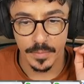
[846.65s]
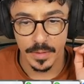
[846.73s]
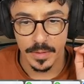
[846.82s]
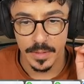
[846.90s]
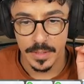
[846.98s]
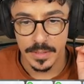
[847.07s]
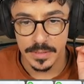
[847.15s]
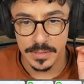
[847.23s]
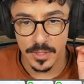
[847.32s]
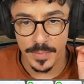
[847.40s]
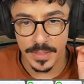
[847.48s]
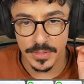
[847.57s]
Let's
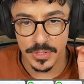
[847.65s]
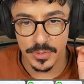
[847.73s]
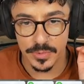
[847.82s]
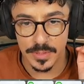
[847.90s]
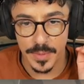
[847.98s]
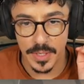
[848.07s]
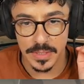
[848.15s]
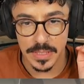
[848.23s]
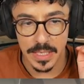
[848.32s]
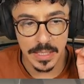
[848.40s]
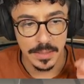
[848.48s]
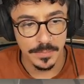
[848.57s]
go back to spa
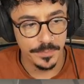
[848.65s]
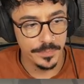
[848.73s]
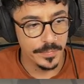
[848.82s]
day.